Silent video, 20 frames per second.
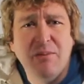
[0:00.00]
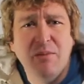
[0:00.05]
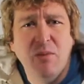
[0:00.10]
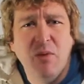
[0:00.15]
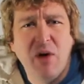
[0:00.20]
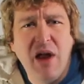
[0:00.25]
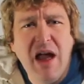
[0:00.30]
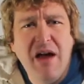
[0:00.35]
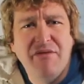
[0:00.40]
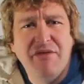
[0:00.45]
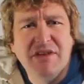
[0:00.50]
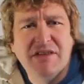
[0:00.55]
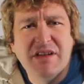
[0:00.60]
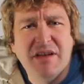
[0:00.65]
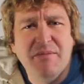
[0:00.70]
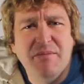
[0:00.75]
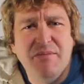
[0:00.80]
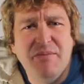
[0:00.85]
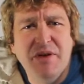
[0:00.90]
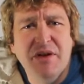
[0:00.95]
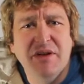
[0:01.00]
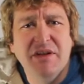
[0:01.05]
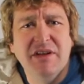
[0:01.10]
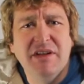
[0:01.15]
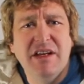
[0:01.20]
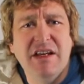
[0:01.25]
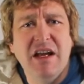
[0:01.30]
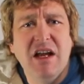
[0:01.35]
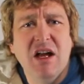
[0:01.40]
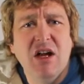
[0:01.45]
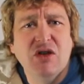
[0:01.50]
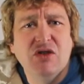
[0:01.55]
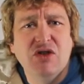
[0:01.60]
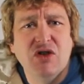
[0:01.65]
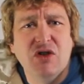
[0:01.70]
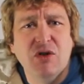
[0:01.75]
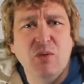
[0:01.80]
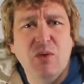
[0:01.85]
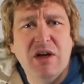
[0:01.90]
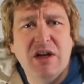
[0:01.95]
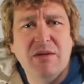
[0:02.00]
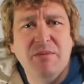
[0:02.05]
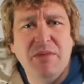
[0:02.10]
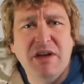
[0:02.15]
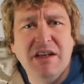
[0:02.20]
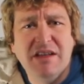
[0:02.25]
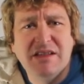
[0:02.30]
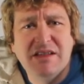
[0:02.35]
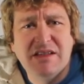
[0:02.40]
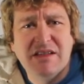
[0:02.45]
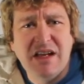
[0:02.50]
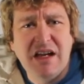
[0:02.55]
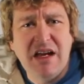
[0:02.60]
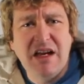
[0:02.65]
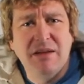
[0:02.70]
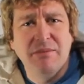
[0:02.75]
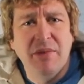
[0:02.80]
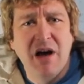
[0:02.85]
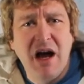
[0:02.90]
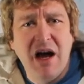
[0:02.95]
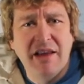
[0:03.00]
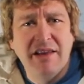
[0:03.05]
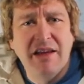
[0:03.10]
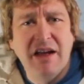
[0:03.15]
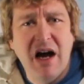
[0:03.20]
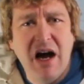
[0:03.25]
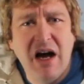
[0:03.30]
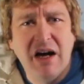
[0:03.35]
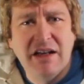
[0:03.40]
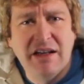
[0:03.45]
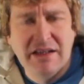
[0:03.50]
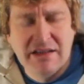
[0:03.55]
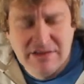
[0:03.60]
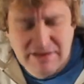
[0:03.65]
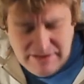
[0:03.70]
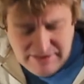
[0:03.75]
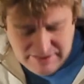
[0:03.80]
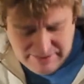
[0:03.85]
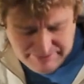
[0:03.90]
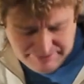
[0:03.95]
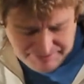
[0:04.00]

we have this ability so that we can be seen by the audience.